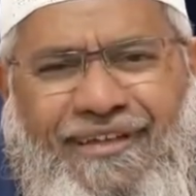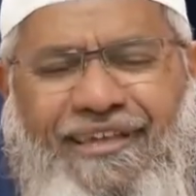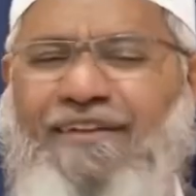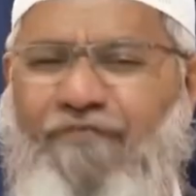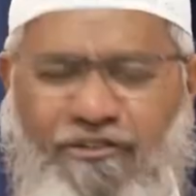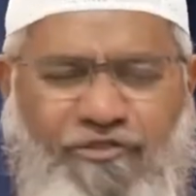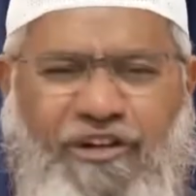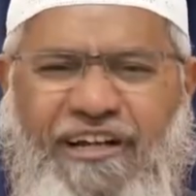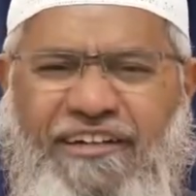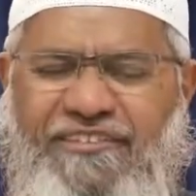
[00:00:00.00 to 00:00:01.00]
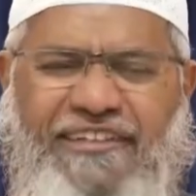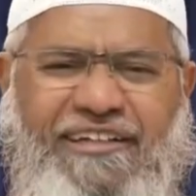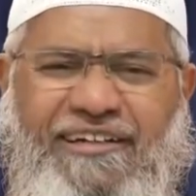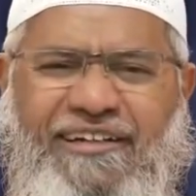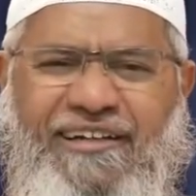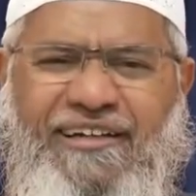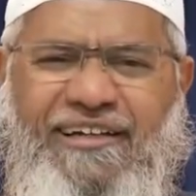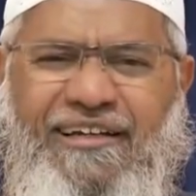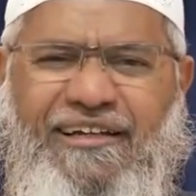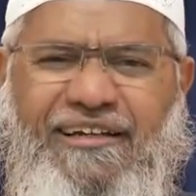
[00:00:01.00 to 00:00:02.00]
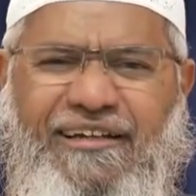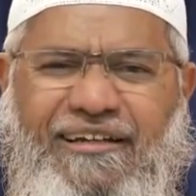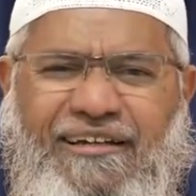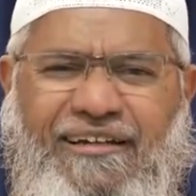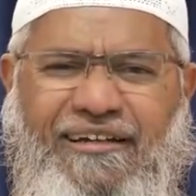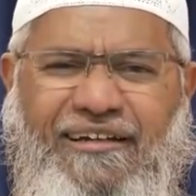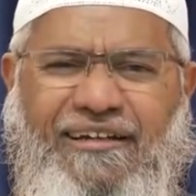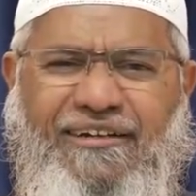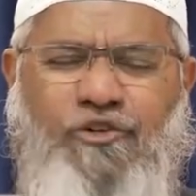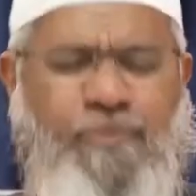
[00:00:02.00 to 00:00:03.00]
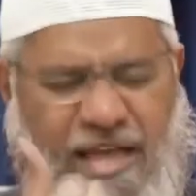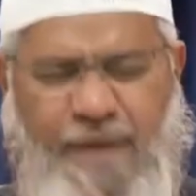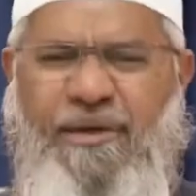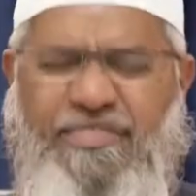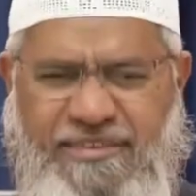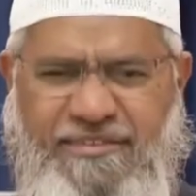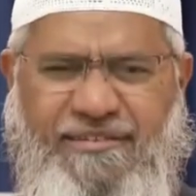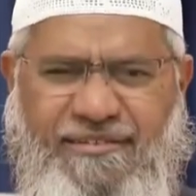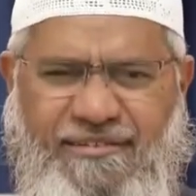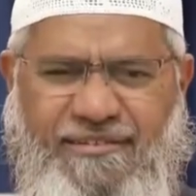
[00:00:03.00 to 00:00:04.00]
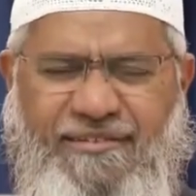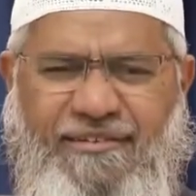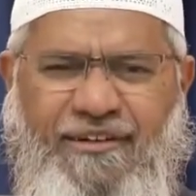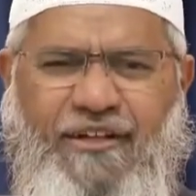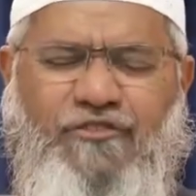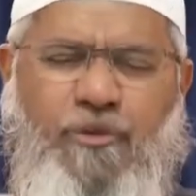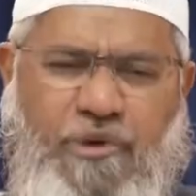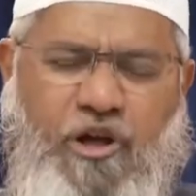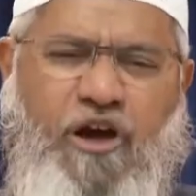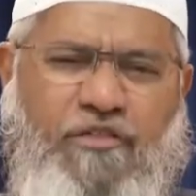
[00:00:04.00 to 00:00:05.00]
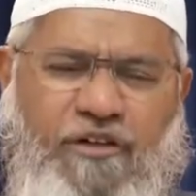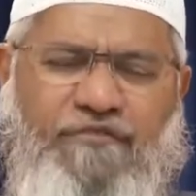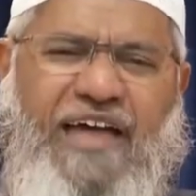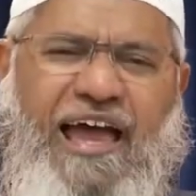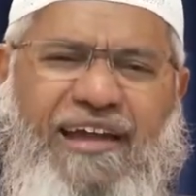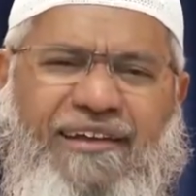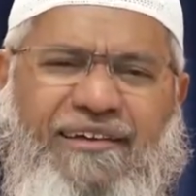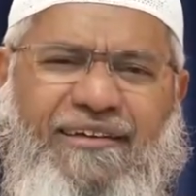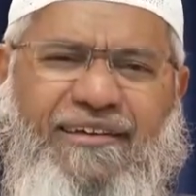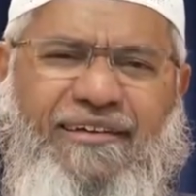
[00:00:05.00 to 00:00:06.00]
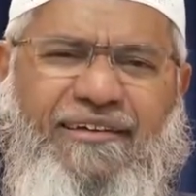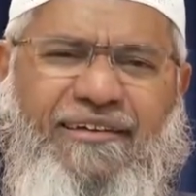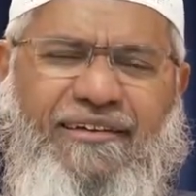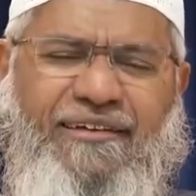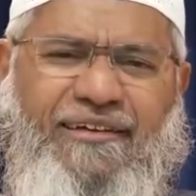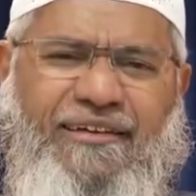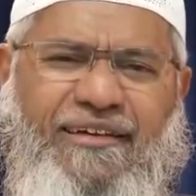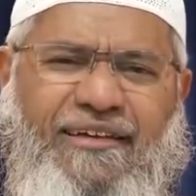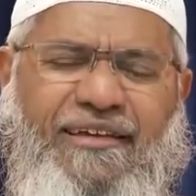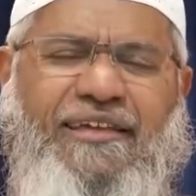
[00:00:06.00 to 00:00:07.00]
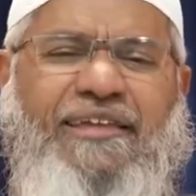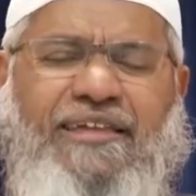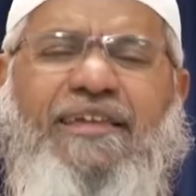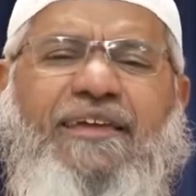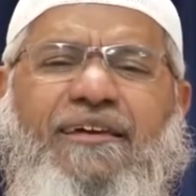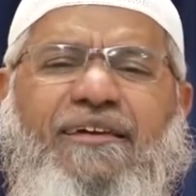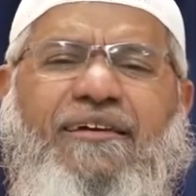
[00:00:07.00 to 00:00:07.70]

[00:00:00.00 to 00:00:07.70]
He was not considered to be a messenger. So because of that, he